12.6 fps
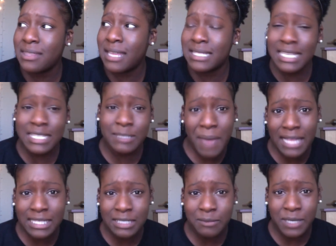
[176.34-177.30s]

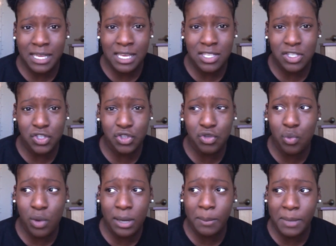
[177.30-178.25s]
expected, because you
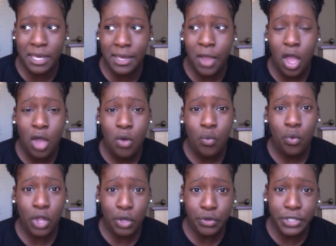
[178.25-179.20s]
want to be
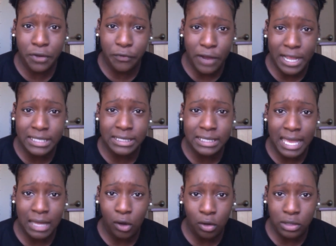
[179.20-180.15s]
close to your friends
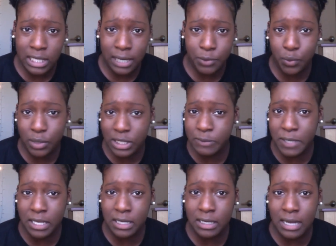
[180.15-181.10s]
at all times. You want to
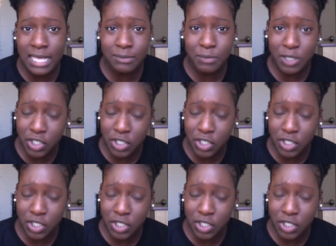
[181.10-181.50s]
spend as much